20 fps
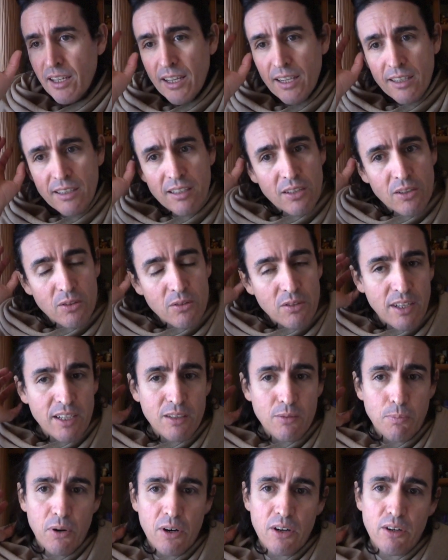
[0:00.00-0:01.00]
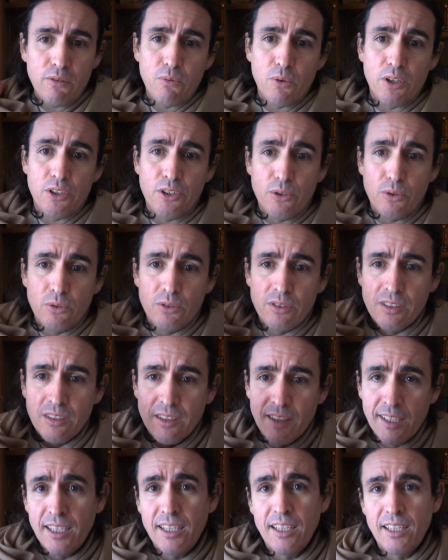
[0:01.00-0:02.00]
until it's part of what you
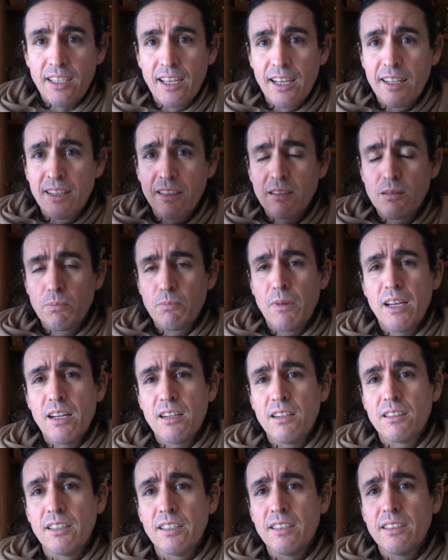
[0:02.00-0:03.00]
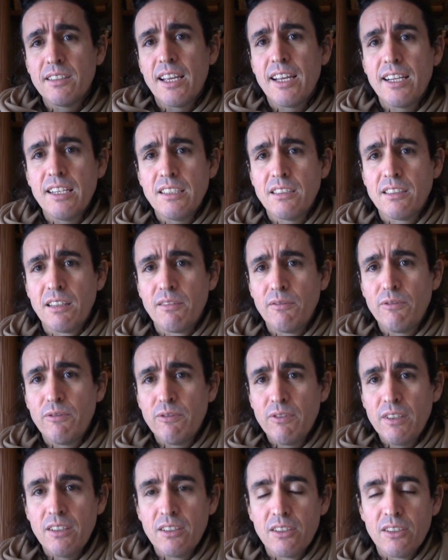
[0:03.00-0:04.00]
see and smell and taste and
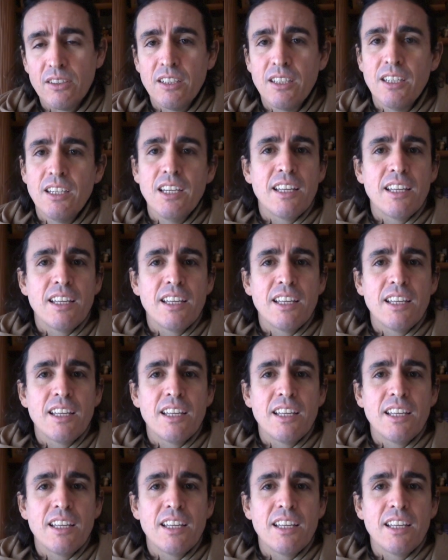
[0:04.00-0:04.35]
feel,